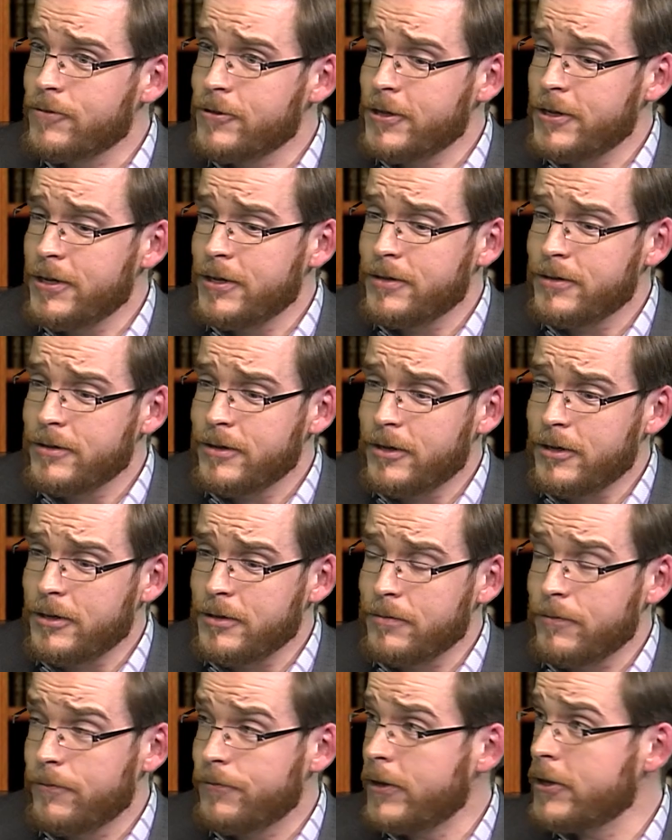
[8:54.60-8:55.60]
seen
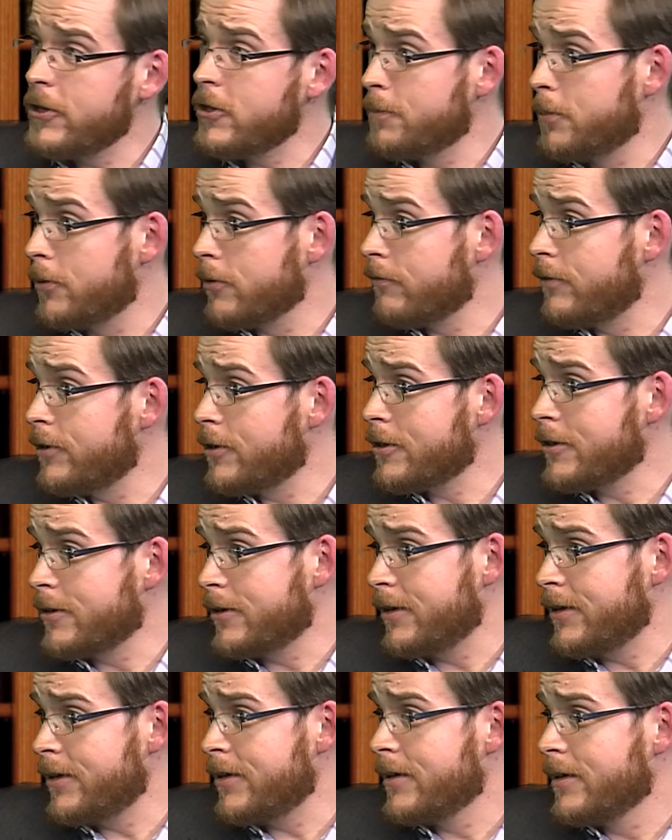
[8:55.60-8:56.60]
on Facebook
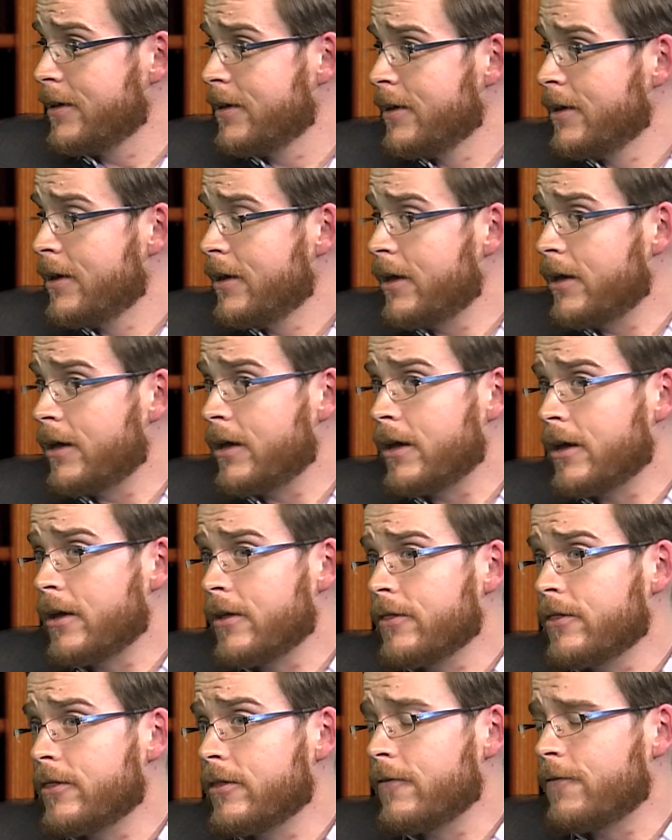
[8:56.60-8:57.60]
recently,
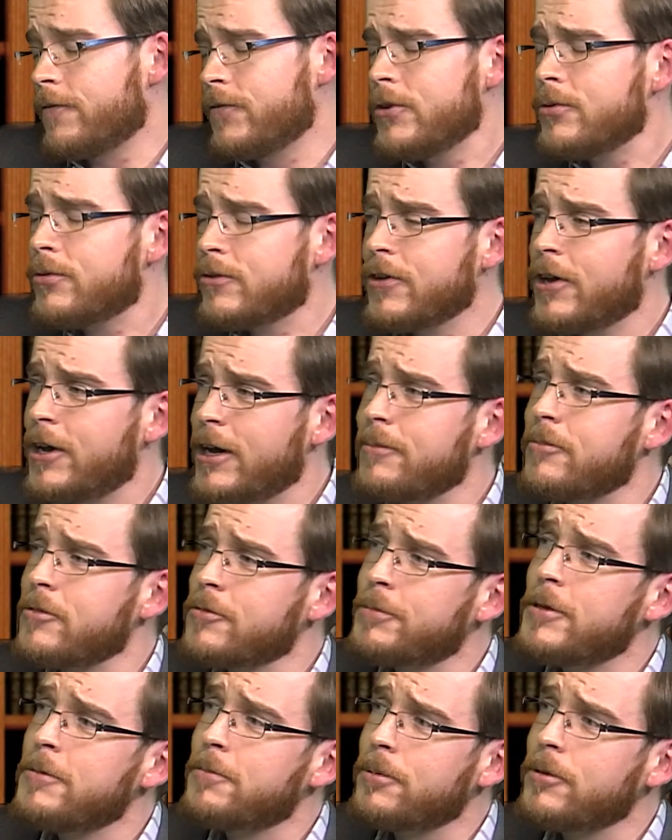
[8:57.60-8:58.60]
a few times
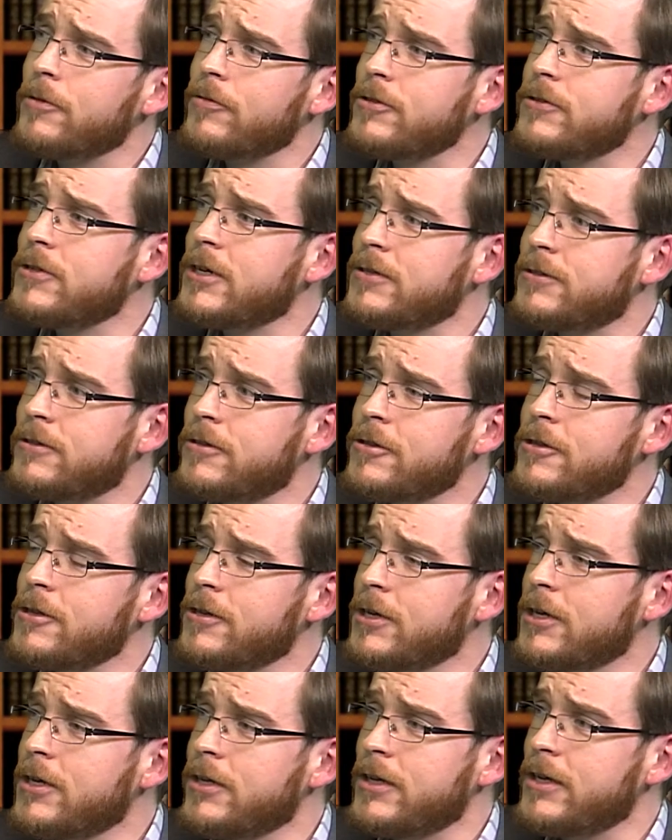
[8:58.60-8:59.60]
people have started
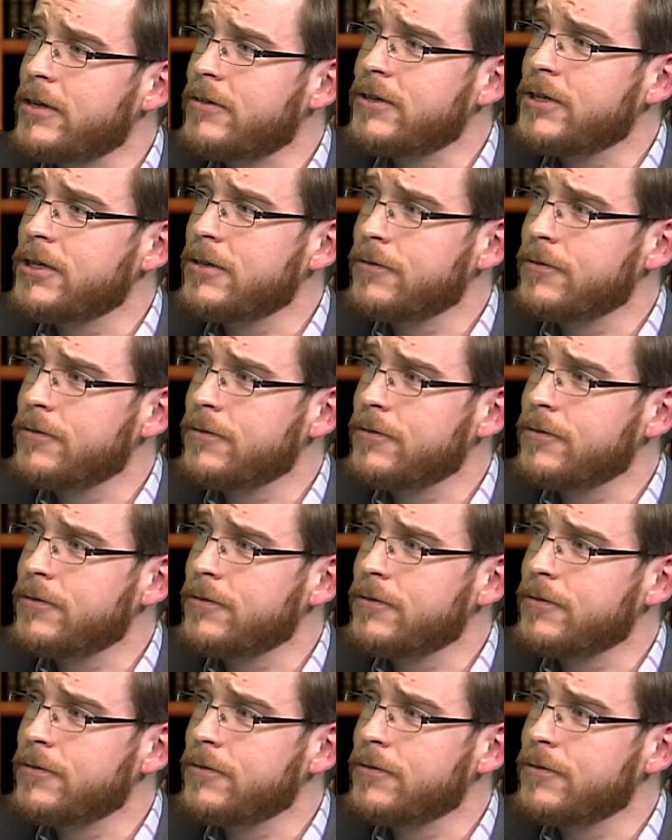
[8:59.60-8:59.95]
circulating